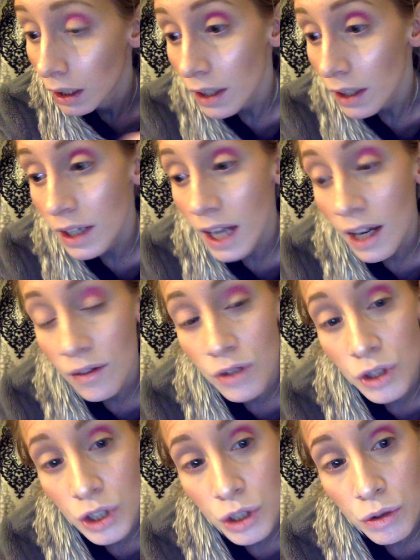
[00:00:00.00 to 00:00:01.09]
And then
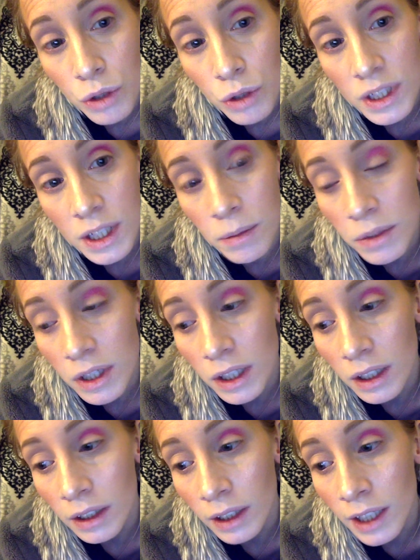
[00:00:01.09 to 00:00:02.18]
after you notice some of
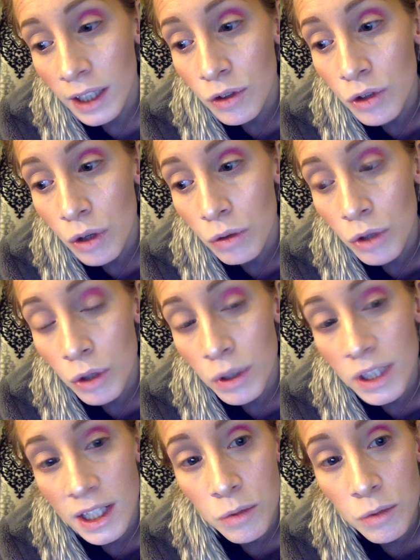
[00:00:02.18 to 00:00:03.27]
the, like if you don't notice
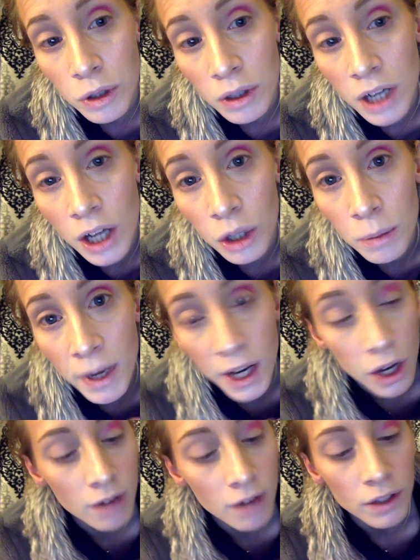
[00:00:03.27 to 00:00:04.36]
any more color
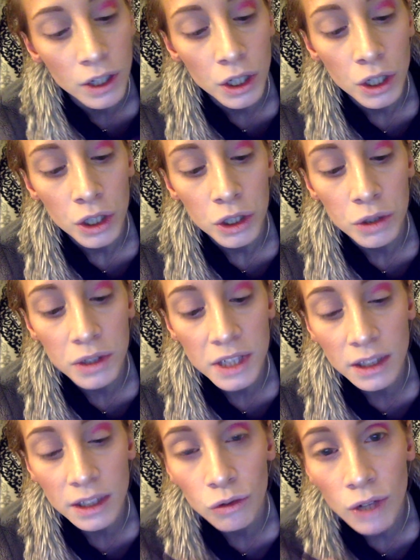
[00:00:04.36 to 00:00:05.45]
payoff, you can
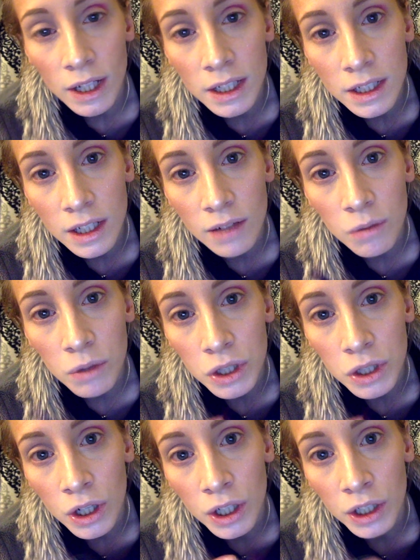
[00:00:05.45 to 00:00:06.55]
take the rest of what's
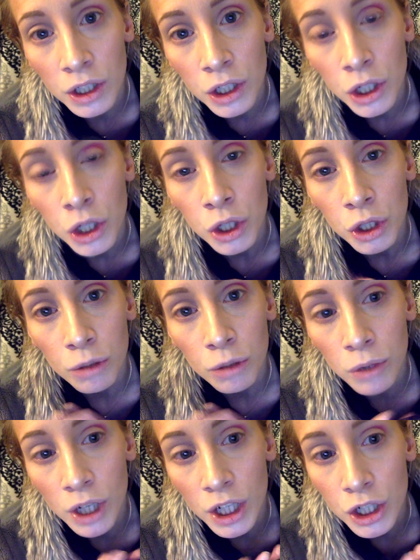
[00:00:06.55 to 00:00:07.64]
on your
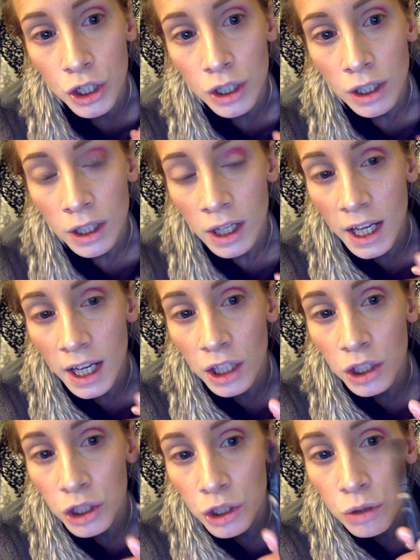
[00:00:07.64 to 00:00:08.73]
brush
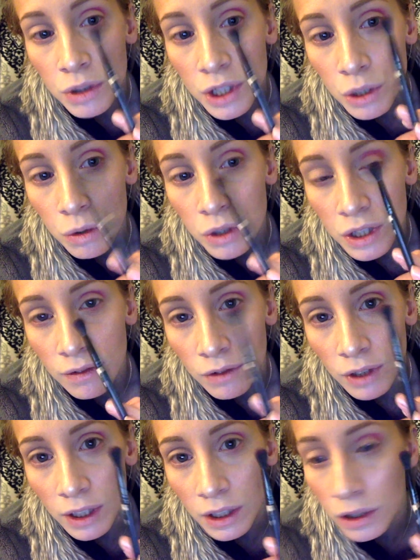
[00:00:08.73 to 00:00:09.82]
and use it towards the
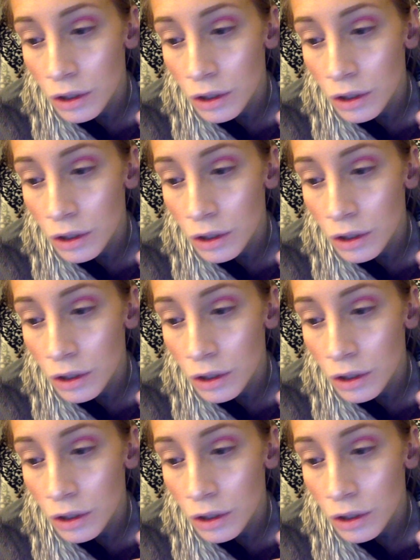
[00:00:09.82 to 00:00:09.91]
front.